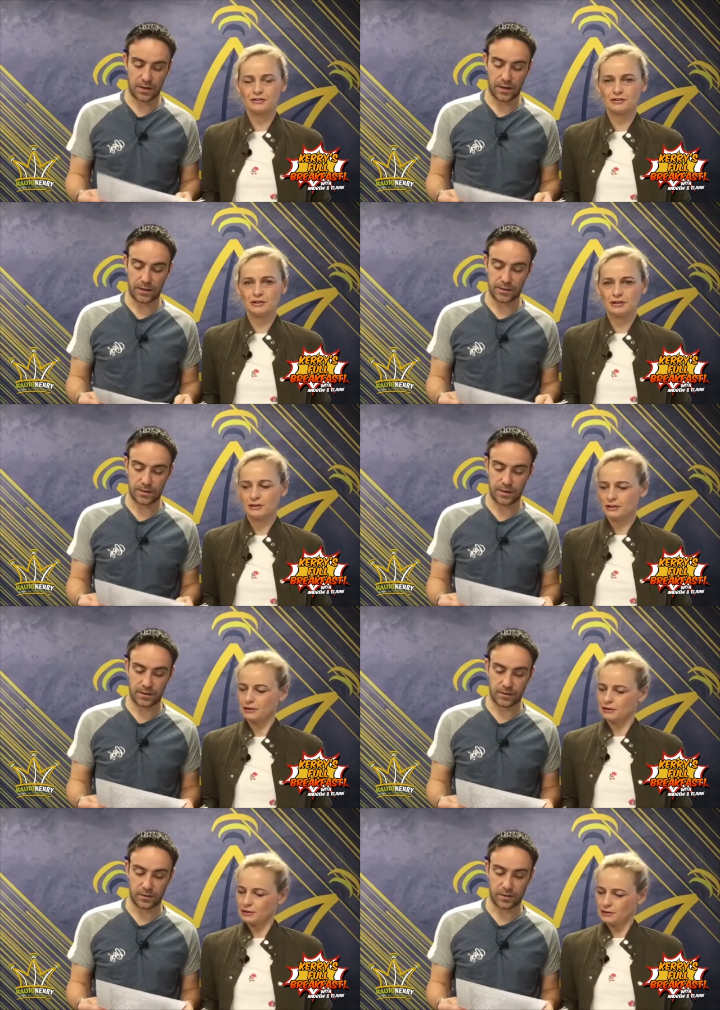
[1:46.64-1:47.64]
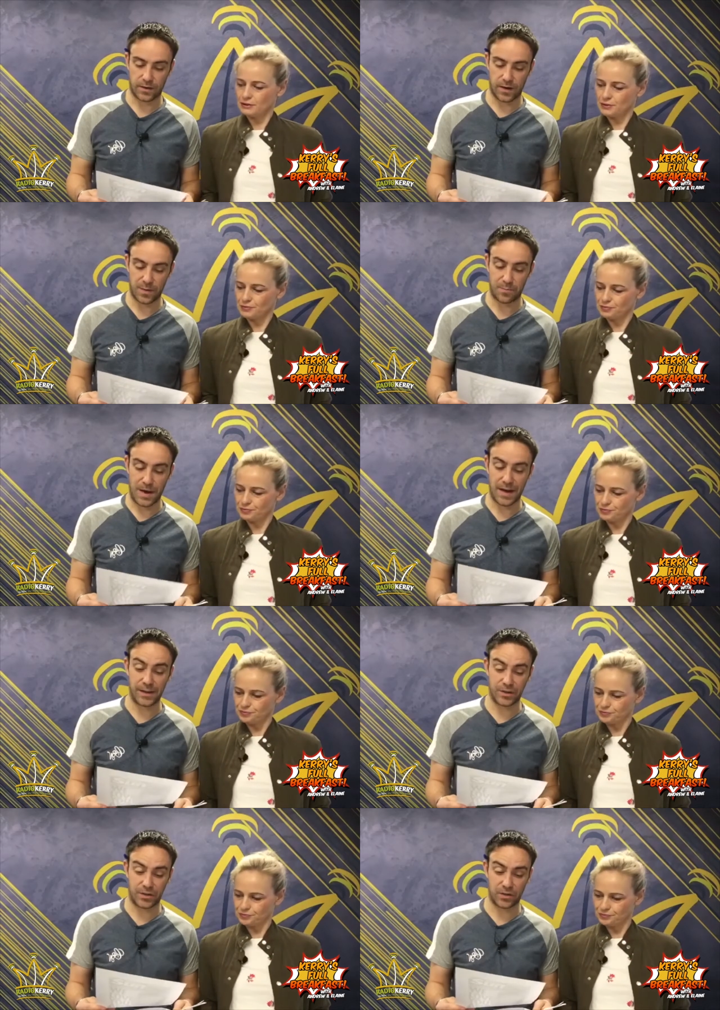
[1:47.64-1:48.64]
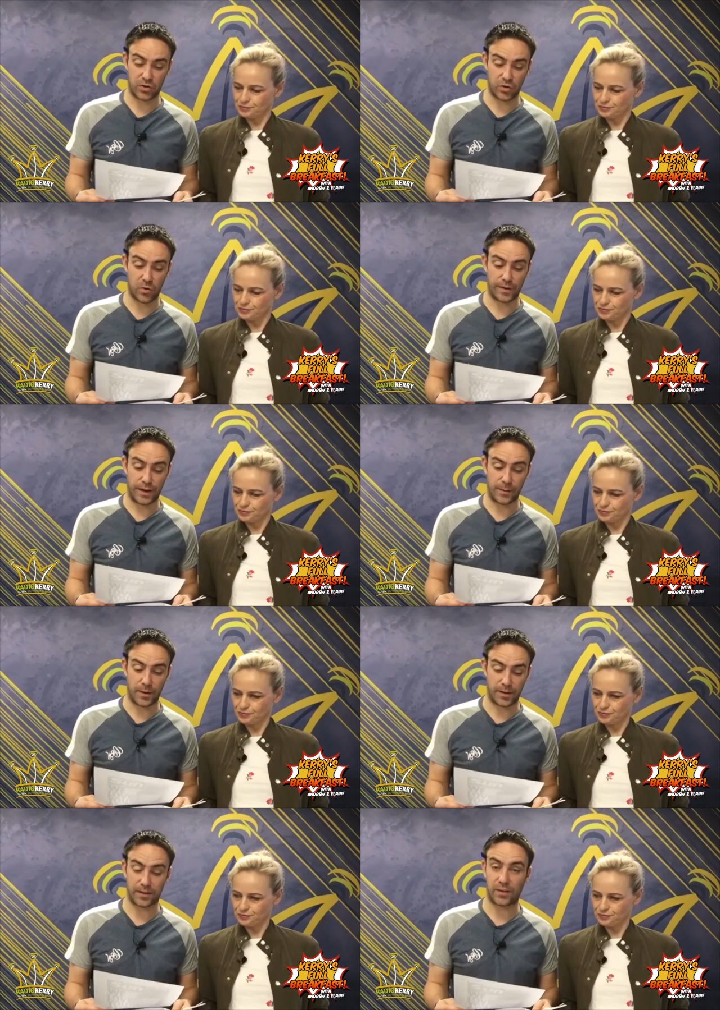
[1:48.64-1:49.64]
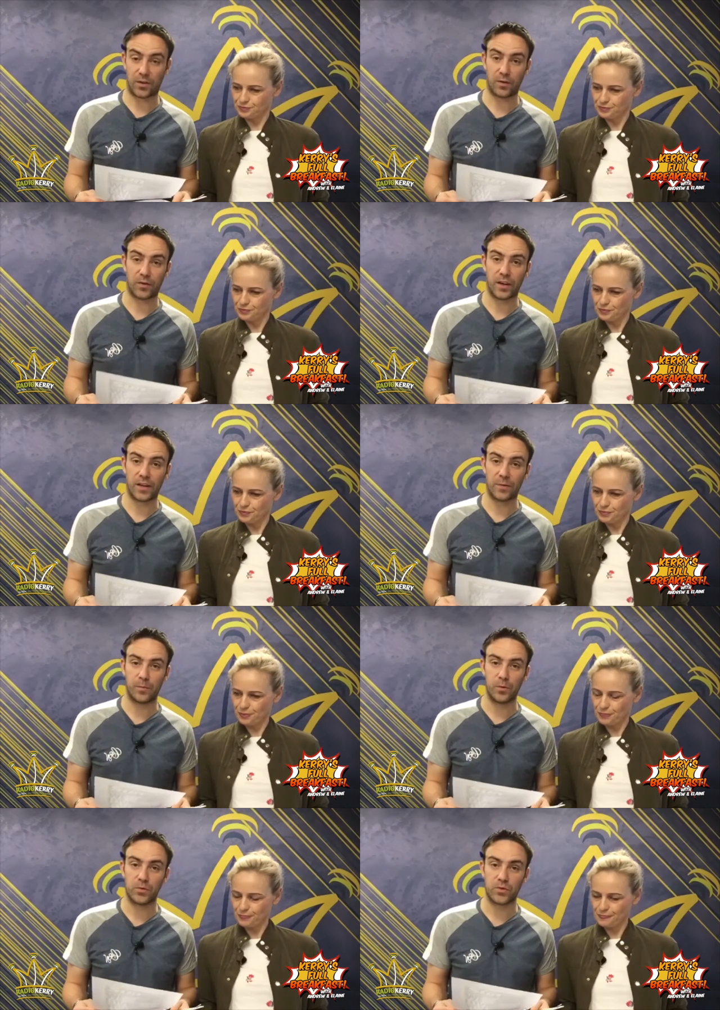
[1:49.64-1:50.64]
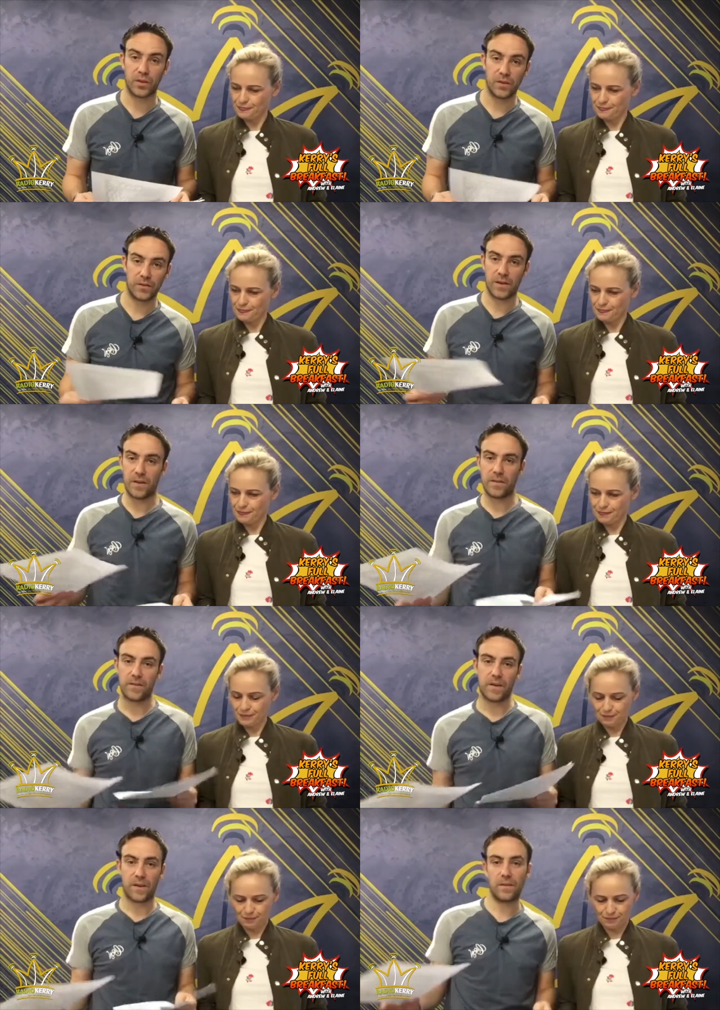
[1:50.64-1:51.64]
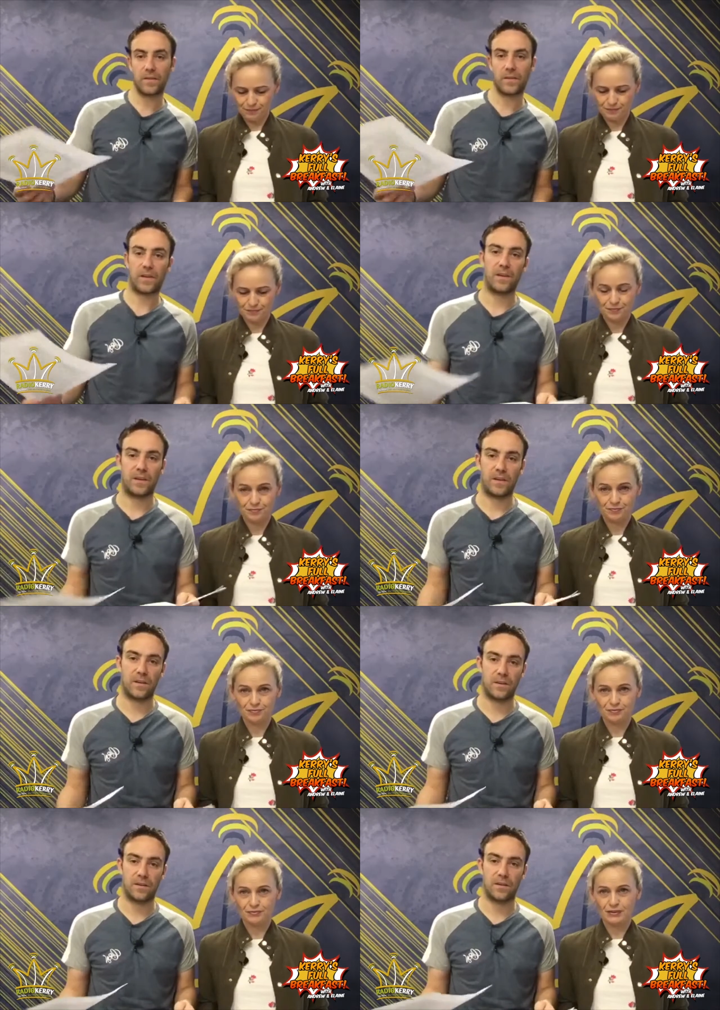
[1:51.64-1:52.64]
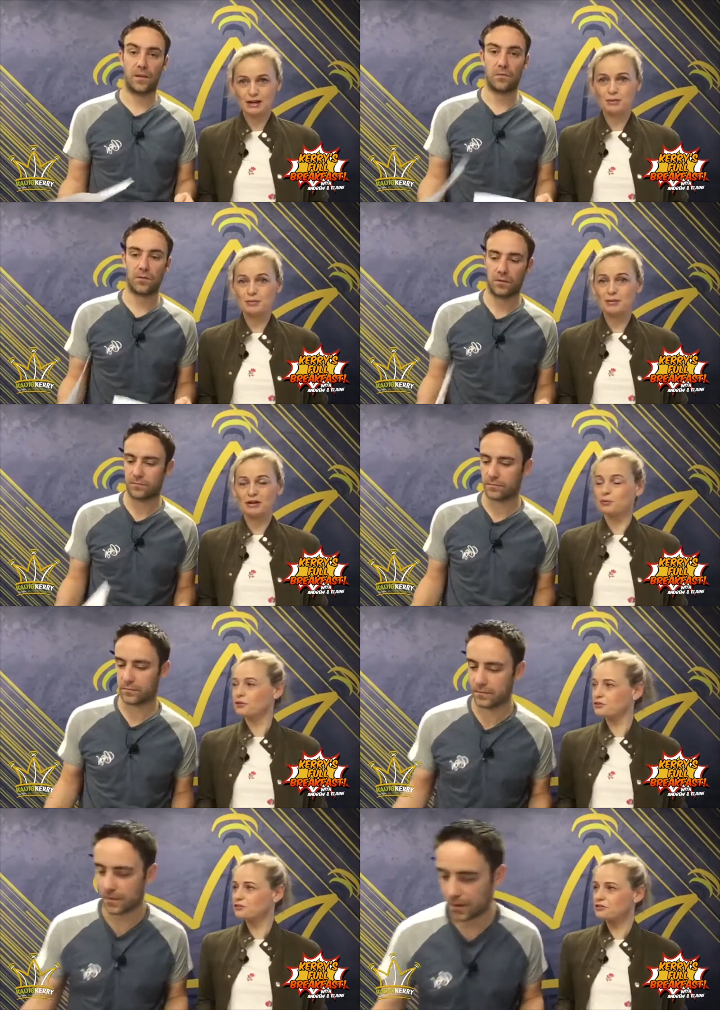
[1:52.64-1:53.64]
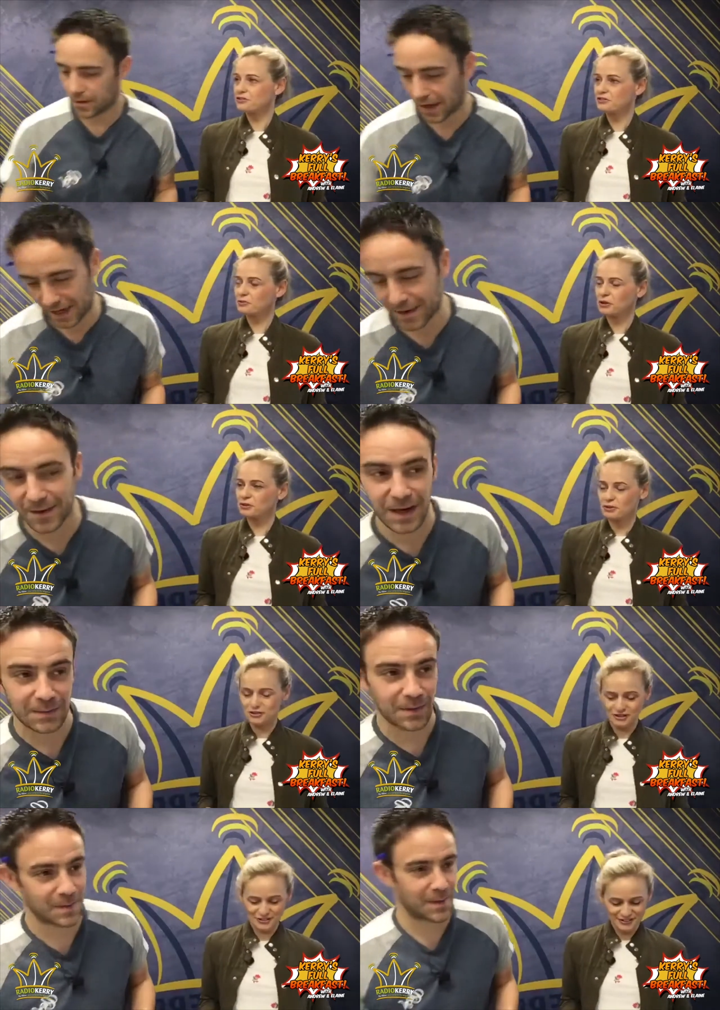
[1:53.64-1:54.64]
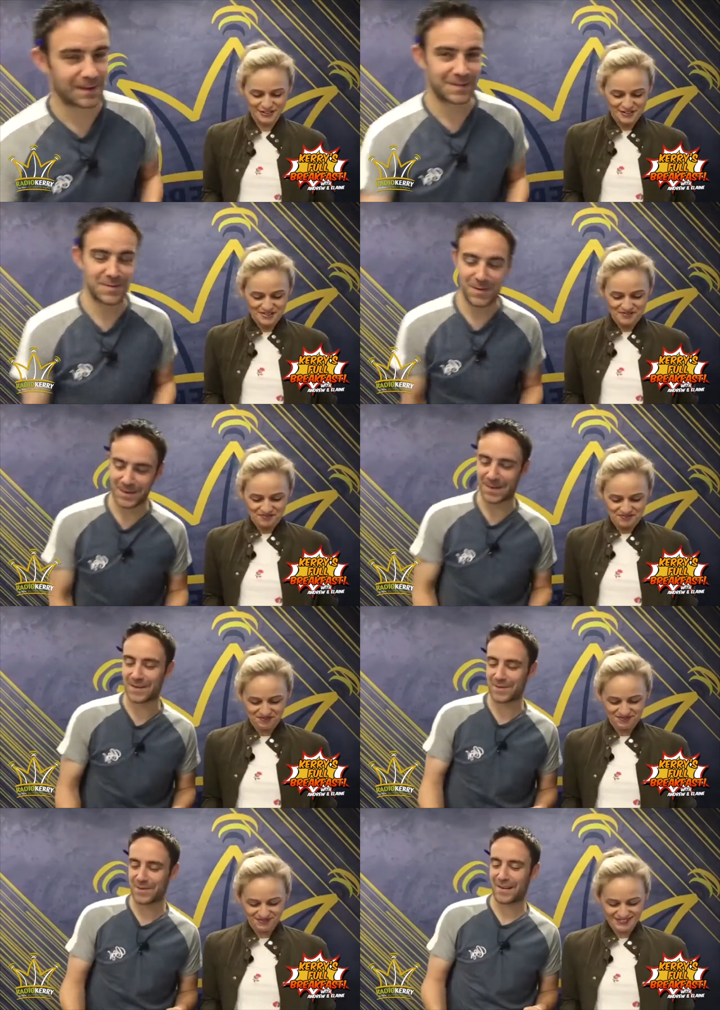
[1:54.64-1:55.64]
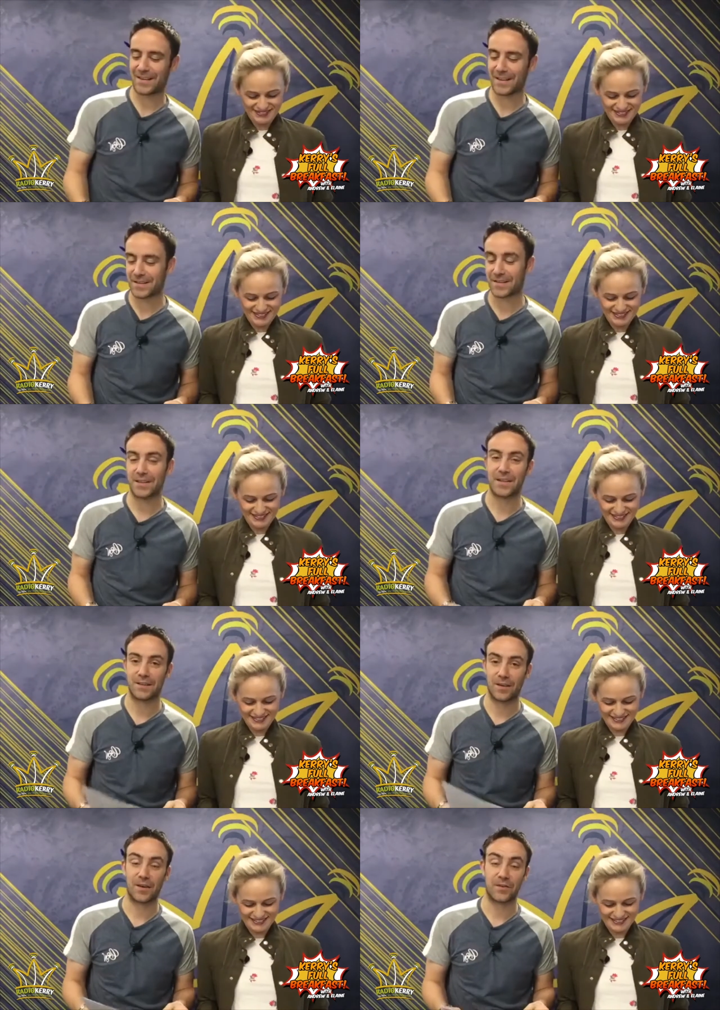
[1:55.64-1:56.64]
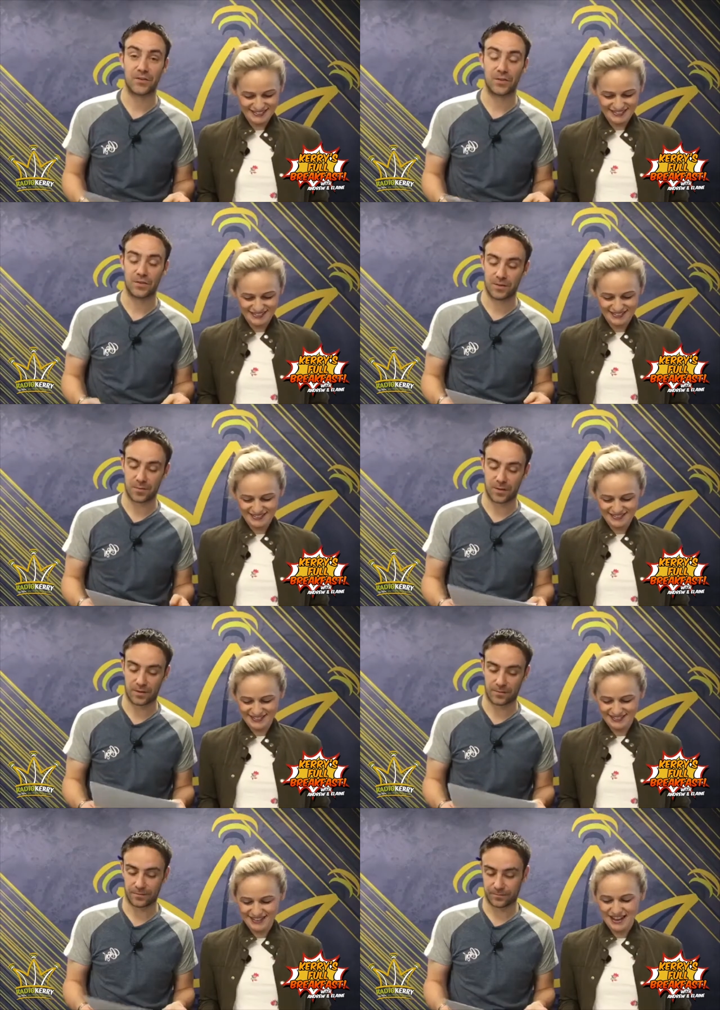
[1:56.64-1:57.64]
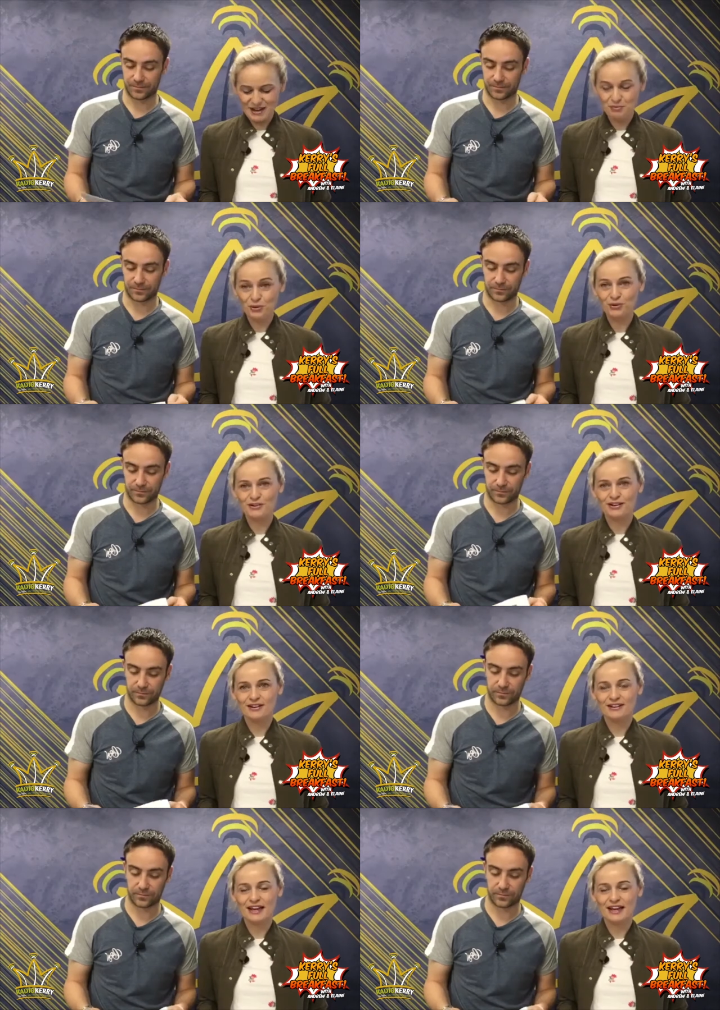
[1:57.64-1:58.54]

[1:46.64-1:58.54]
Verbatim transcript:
Speaker 1: Yeah, that's in the Sun there. And banished, Joe and Elma get the Love Island boot. Dun, dun, dun.
Speaker 2: Elma will be back at work so this uh, morning, uh, uh, won't she? I'll be
Speaker 1: back this morning, yeah. So uh, that's in the Irish Sun this morning.
Speaker 2: Uh, more on